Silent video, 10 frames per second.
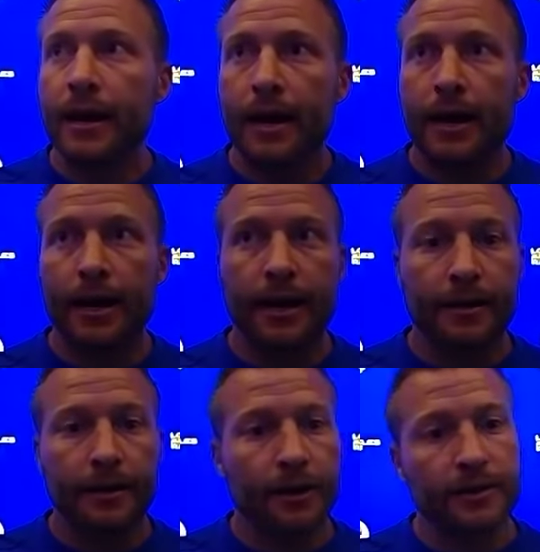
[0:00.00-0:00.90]

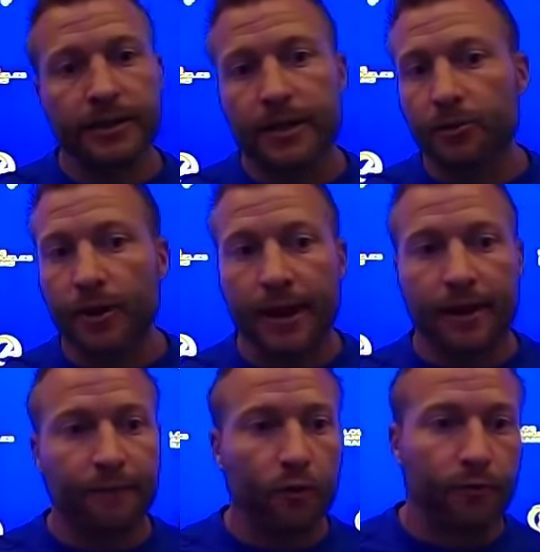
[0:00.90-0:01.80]
I said to a
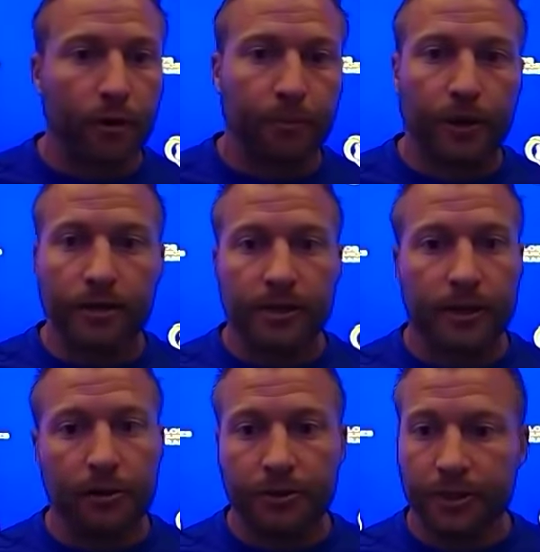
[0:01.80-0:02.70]
handful of our players
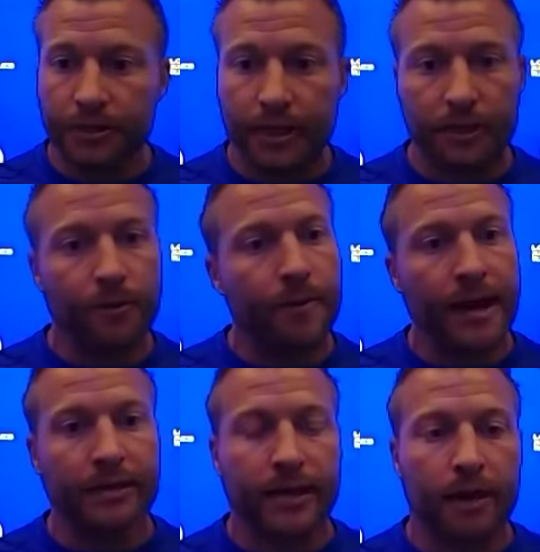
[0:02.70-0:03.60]
and coaches, can you
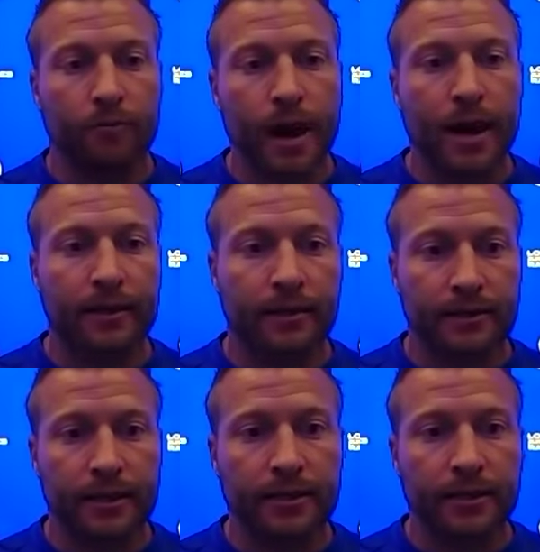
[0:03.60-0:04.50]
imagine how rocking
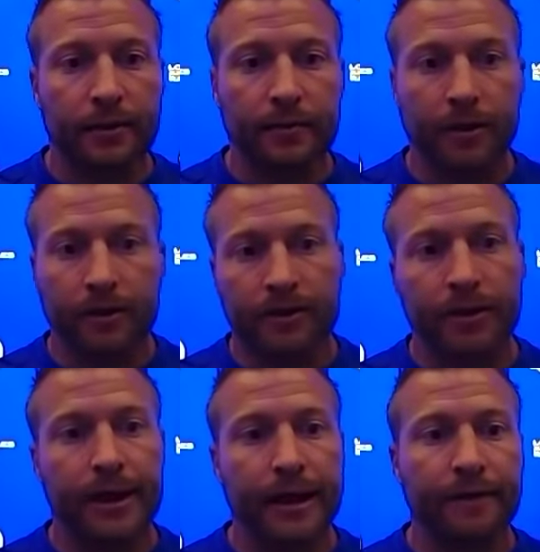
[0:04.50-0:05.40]
this thing's going to be on
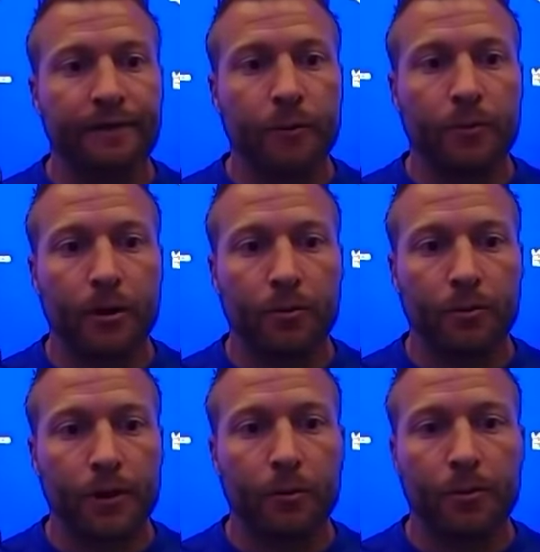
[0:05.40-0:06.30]
Sunday Night Football when
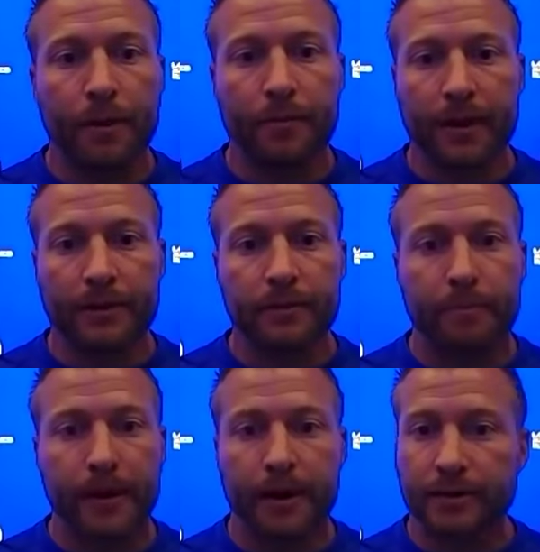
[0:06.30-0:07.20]
we open up against the
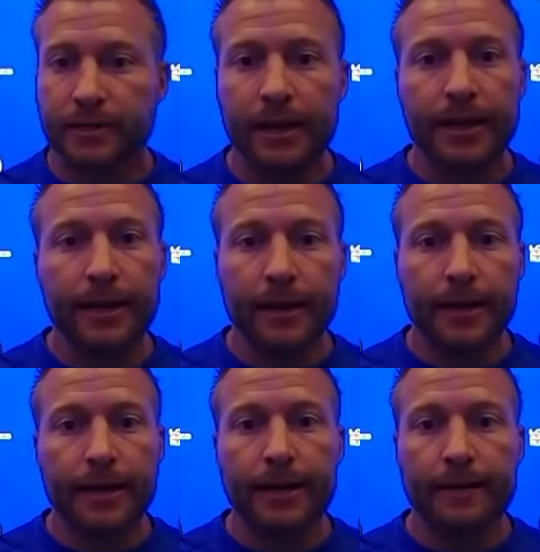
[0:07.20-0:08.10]
Bears?
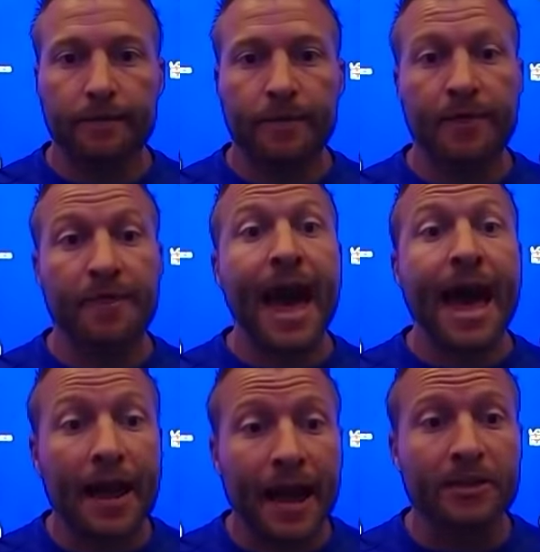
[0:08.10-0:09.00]

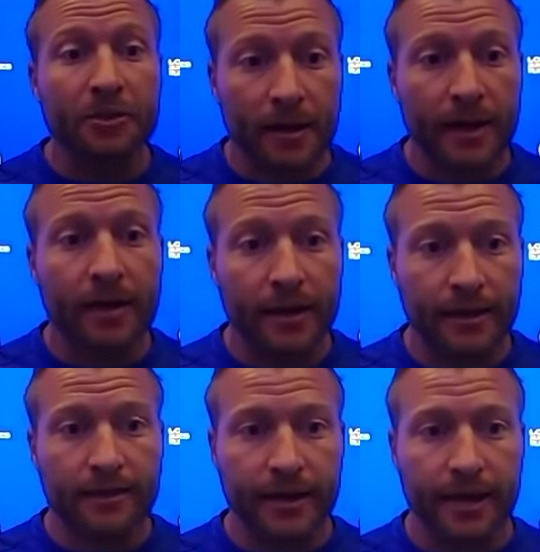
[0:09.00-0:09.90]
That has me
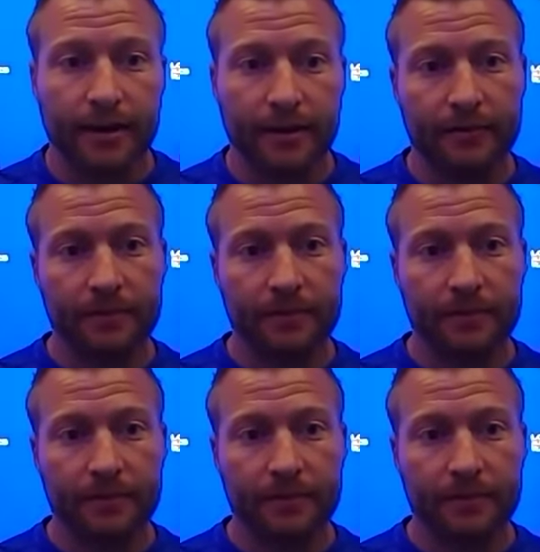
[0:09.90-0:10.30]
excited.